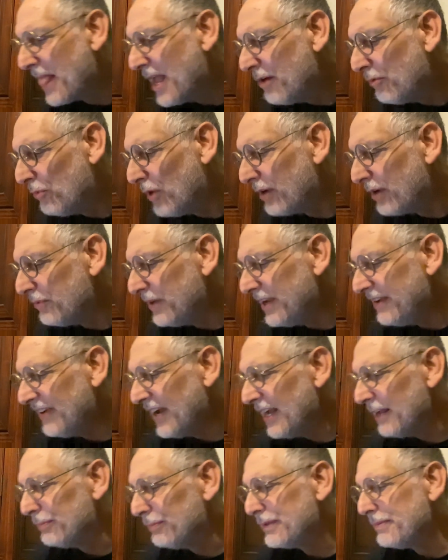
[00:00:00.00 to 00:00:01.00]
what we've
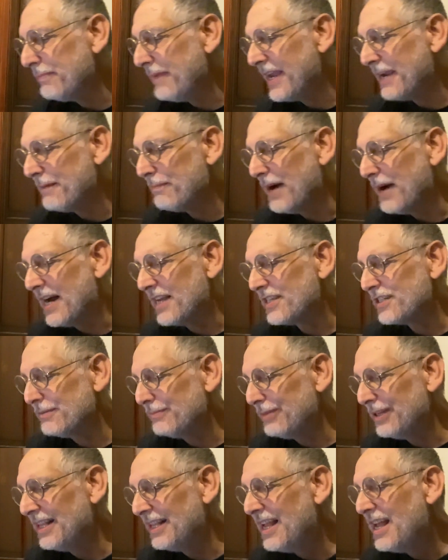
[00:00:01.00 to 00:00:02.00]
helped make
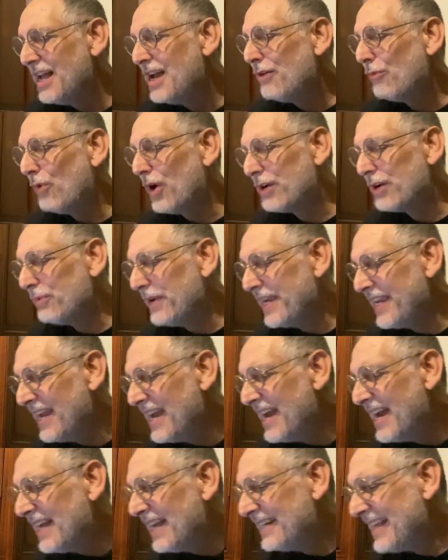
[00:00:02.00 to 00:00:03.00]
possible, what we
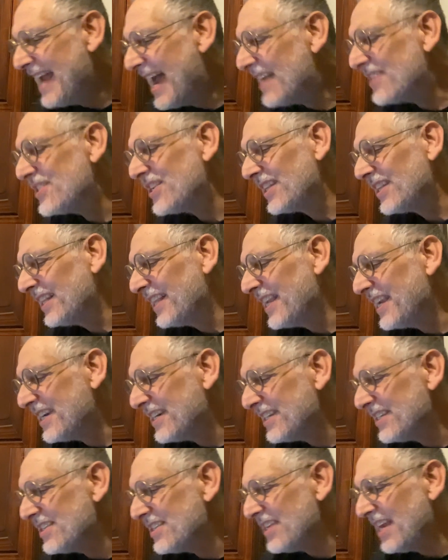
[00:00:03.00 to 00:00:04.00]
tacitly
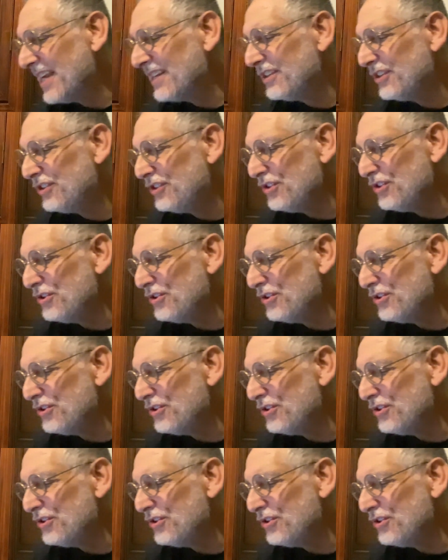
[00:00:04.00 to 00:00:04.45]
consent to